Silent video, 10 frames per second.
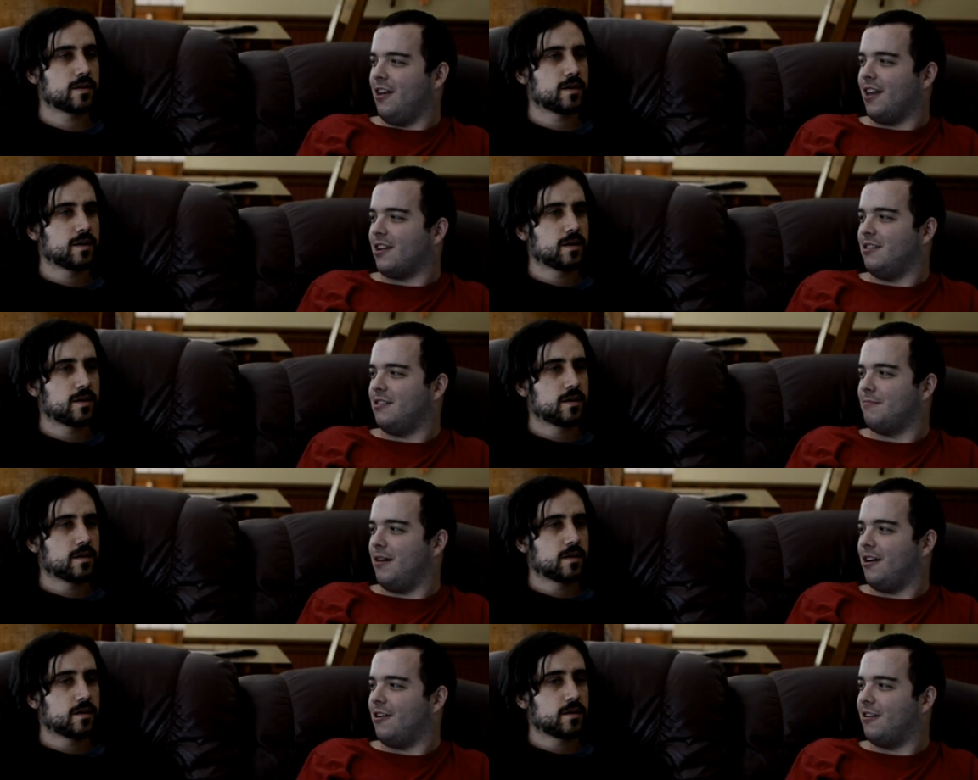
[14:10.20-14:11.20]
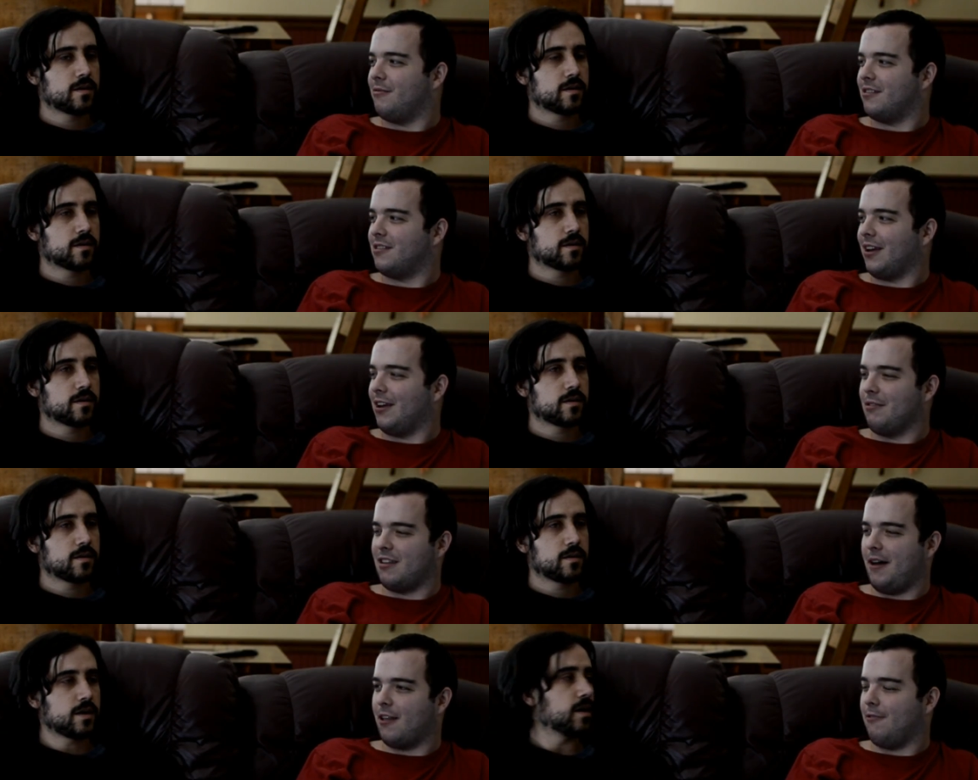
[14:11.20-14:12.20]
Speaker 1: and like she's in my arms. It's like it
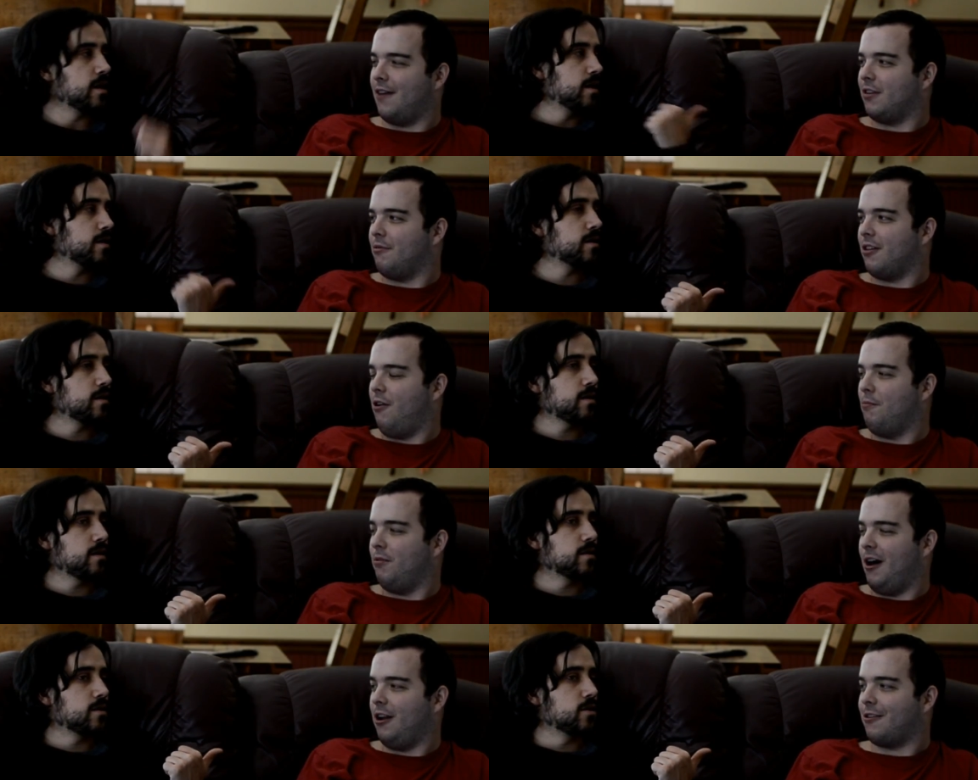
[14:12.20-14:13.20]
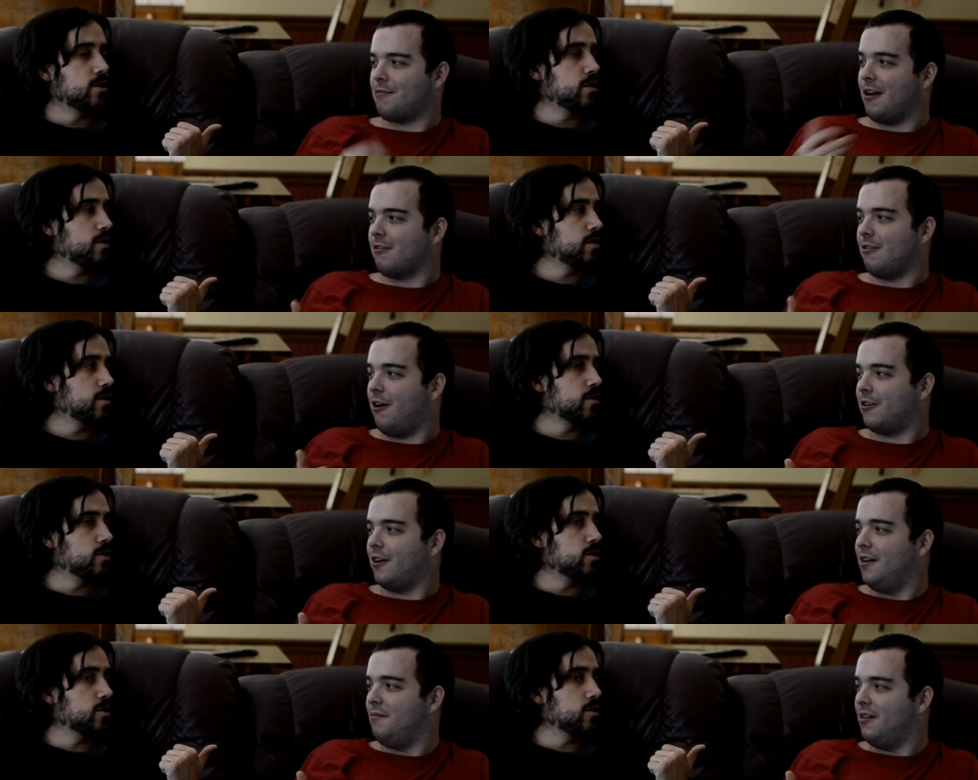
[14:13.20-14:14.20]
wasn't about his wife though. The whole monologue was about his
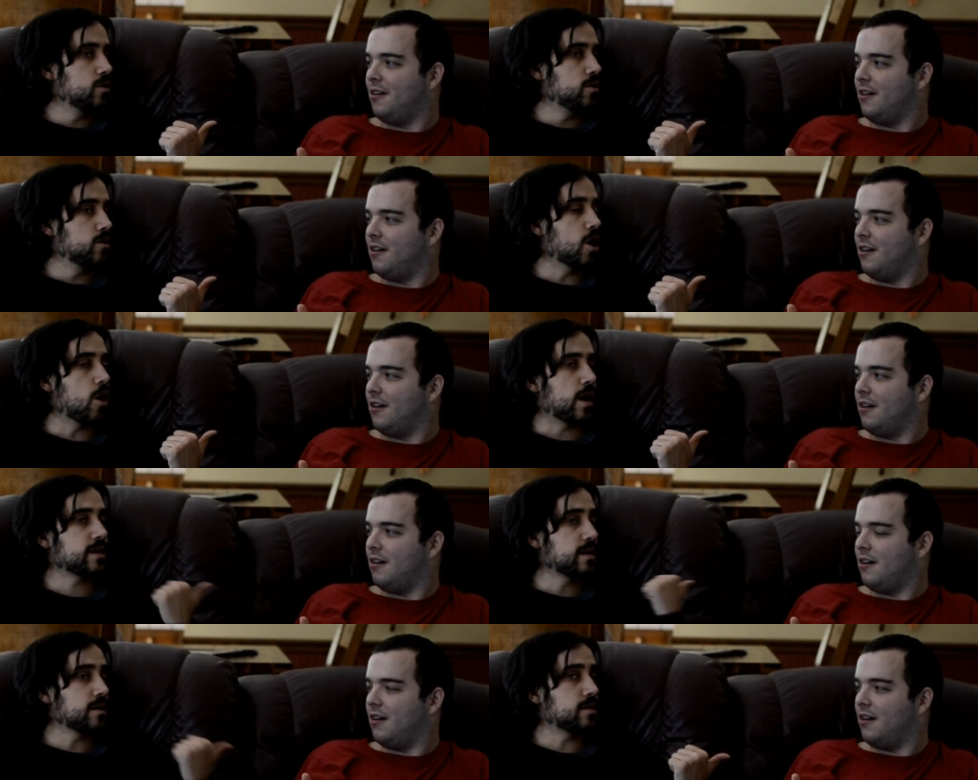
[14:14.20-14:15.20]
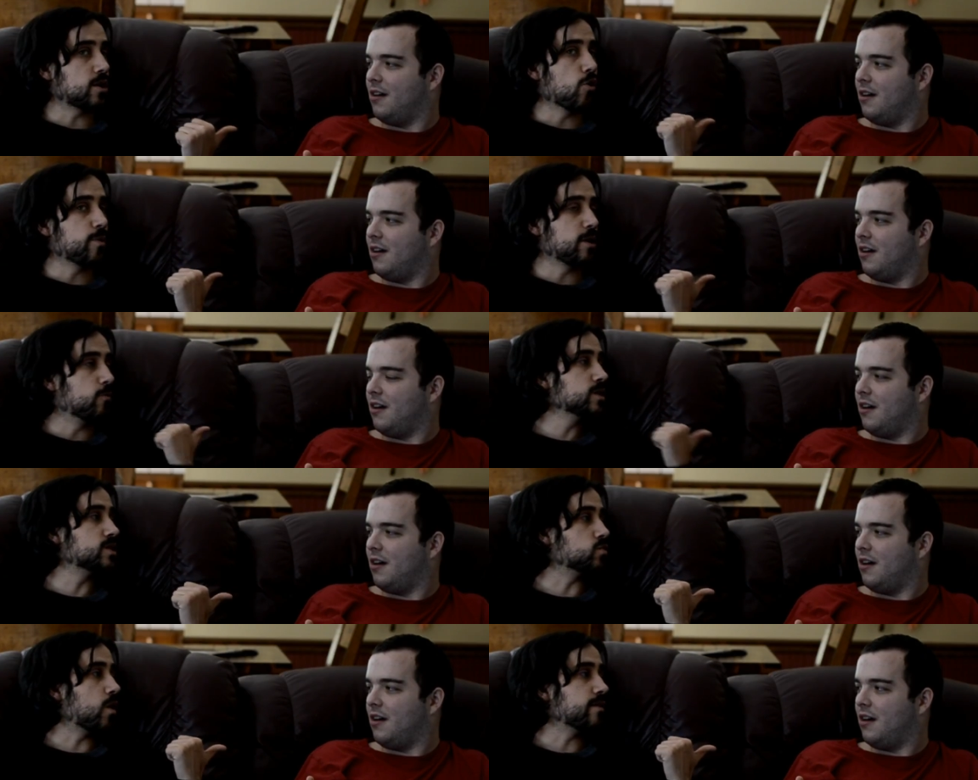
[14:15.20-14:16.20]
daughter. No, I think
Speaker 2: the opening was
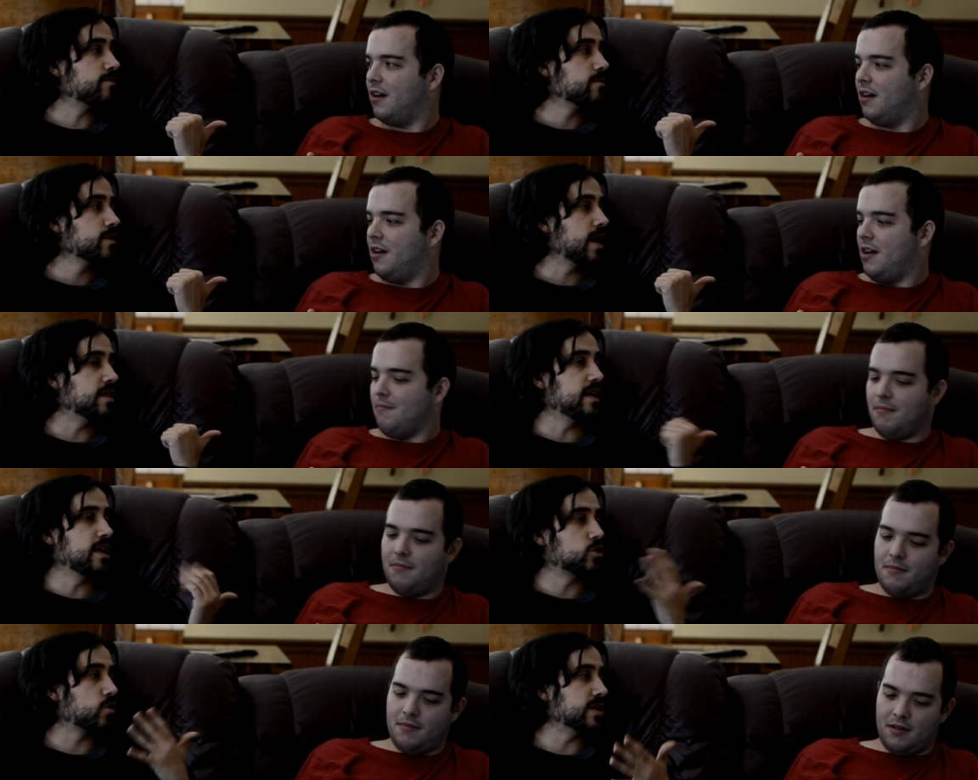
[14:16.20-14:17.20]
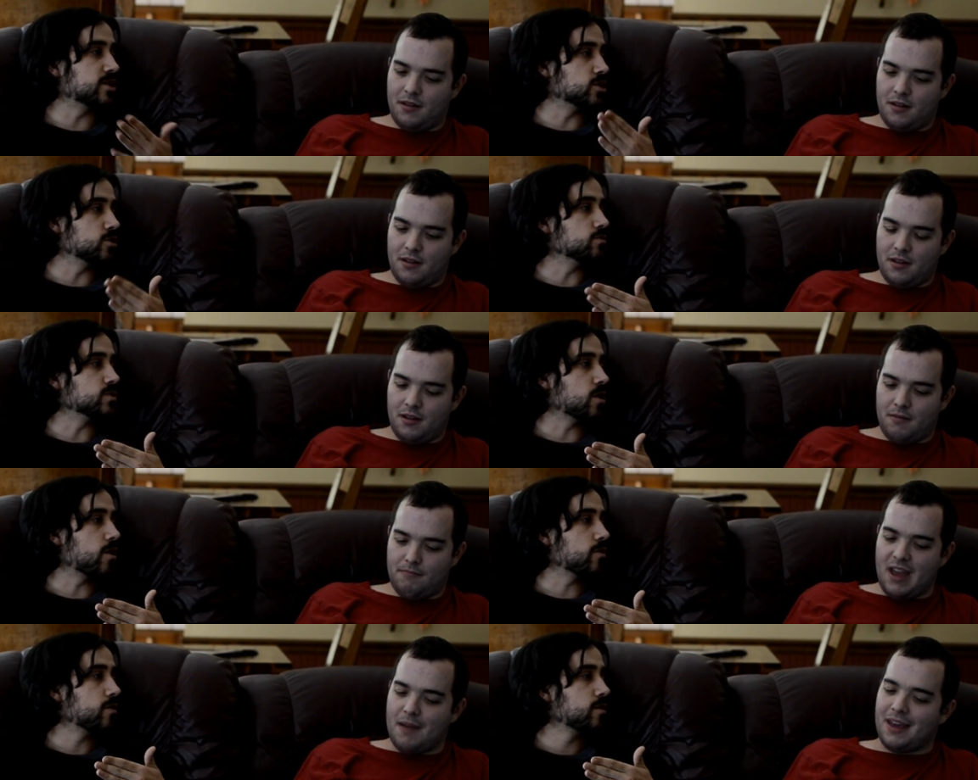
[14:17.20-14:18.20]
his wife, and then it transitioned to his
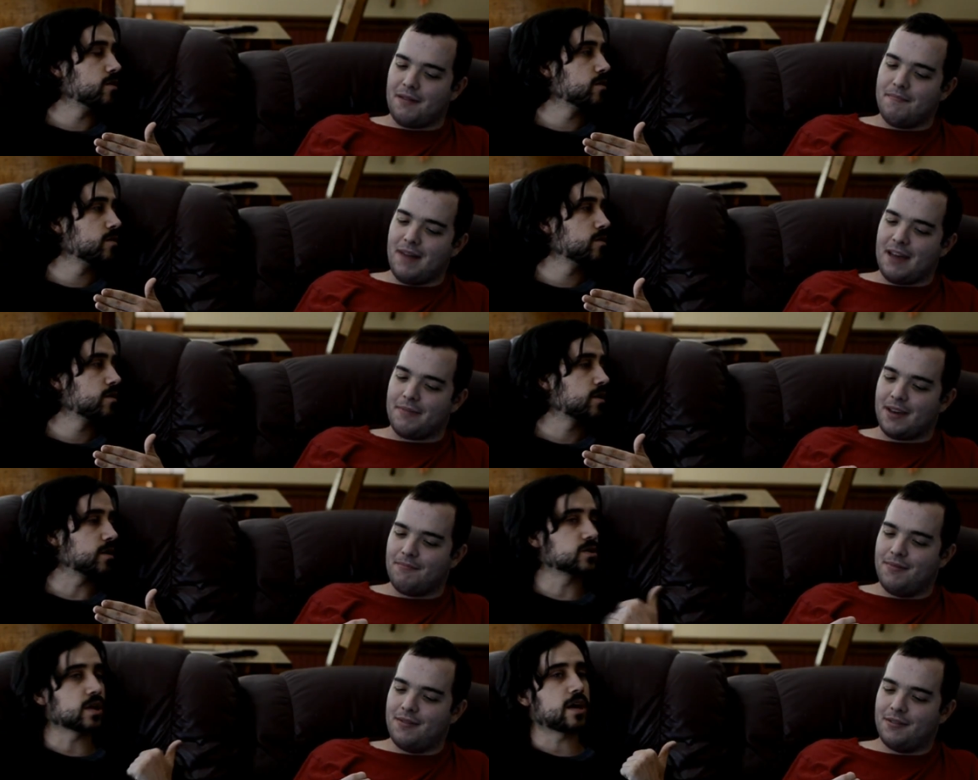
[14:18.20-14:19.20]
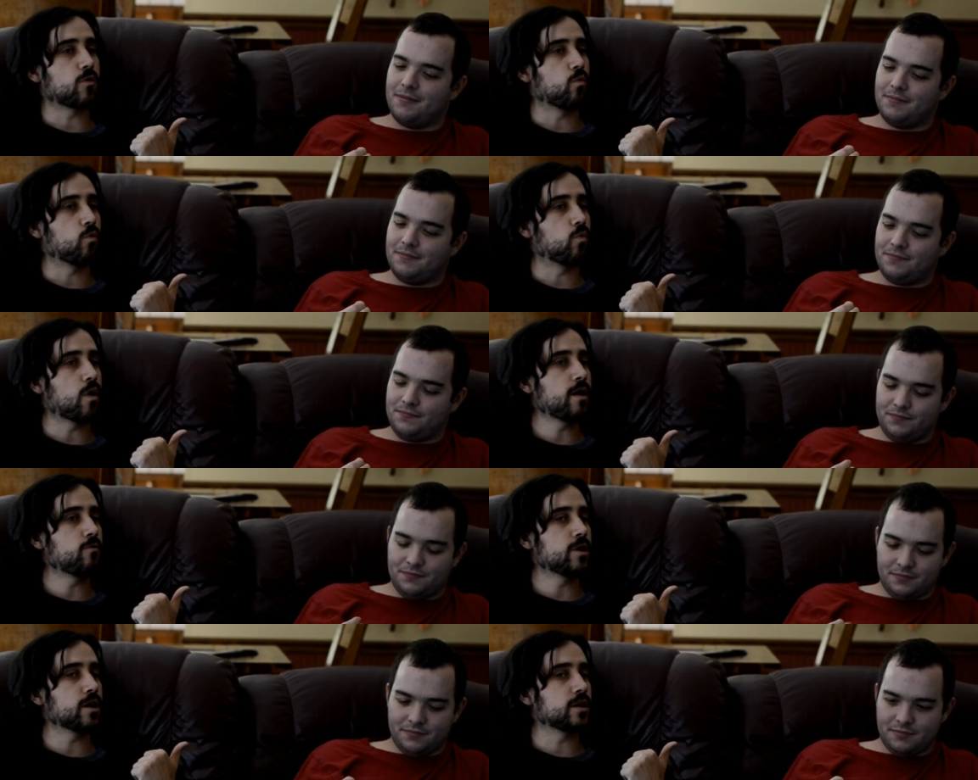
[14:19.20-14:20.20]
daughter. Maybe, maybe. Because like, why
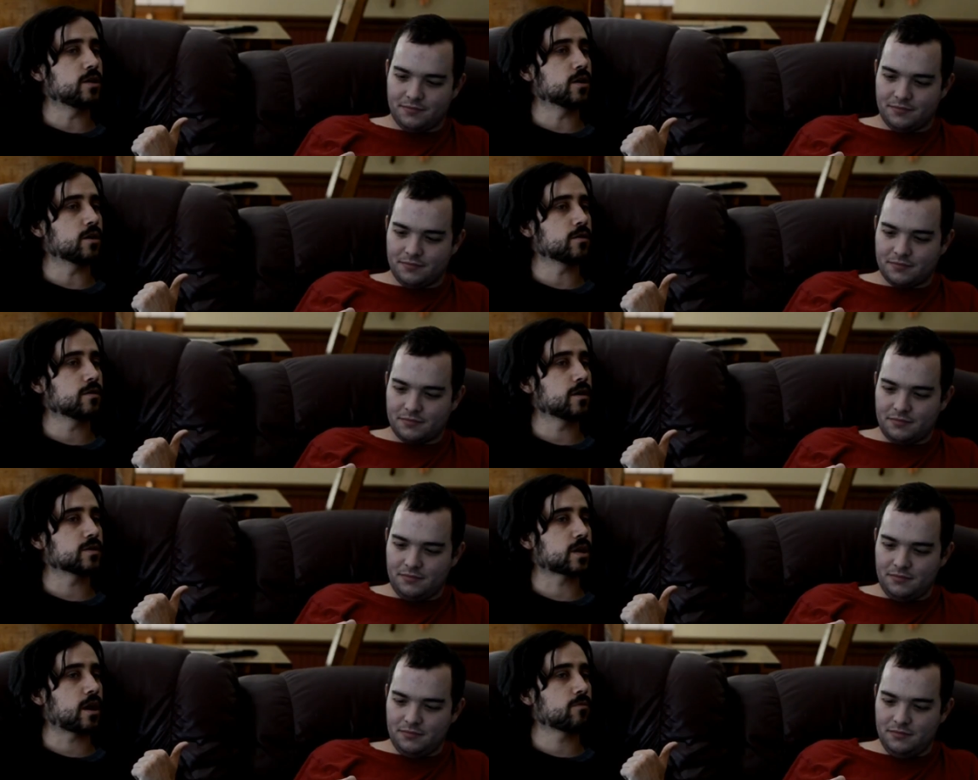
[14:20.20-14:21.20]
would a young? It's like I